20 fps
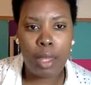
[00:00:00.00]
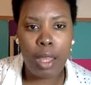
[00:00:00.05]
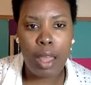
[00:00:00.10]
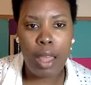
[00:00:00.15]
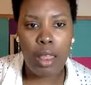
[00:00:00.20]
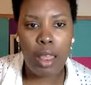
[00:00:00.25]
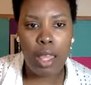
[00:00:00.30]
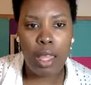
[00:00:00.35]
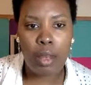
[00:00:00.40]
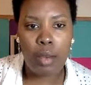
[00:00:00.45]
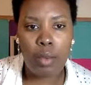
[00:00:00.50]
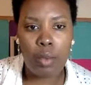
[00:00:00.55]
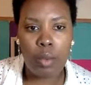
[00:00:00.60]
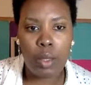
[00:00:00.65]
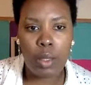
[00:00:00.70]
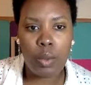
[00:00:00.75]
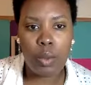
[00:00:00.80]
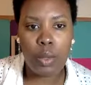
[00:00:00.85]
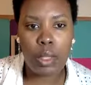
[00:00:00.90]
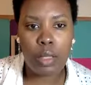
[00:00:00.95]
and then
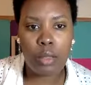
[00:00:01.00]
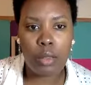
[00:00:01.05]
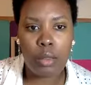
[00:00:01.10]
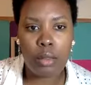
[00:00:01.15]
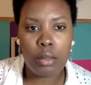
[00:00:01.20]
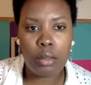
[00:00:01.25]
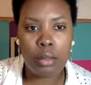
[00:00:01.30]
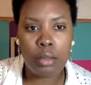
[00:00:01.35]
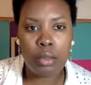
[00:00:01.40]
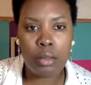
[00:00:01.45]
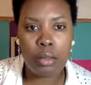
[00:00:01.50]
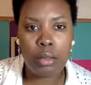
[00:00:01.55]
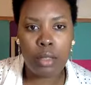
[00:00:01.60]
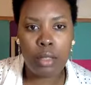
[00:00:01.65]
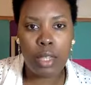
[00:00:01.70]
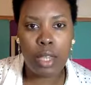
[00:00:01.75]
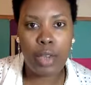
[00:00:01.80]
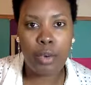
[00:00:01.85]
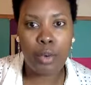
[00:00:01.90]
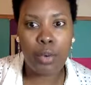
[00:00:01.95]
we will
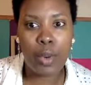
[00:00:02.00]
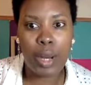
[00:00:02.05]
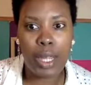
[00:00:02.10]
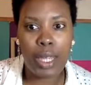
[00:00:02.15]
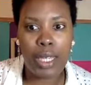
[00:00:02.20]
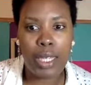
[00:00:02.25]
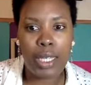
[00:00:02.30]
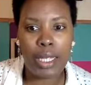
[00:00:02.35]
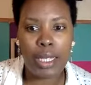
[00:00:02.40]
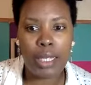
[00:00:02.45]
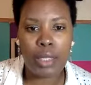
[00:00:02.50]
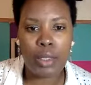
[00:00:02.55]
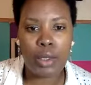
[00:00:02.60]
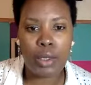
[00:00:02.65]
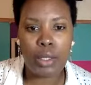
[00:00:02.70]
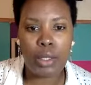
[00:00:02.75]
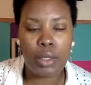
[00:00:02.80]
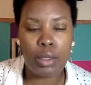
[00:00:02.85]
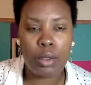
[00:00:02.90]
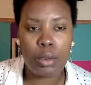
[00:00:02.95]
get right
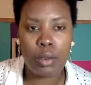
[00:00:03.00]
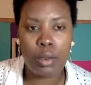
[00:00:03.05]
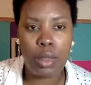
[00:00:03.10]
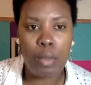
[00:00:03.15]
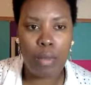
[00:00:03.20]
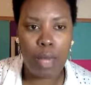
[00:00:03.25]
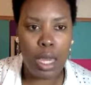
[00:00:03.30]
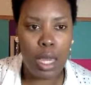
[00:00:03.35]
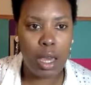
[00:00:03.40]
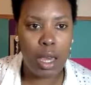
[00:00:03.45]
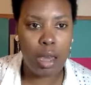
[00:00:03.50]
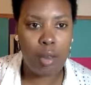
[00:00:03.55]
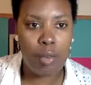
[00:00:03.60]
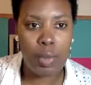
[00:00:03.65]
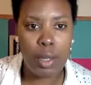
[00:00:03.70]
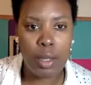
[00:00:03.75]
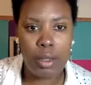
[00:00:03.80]
into the makeup.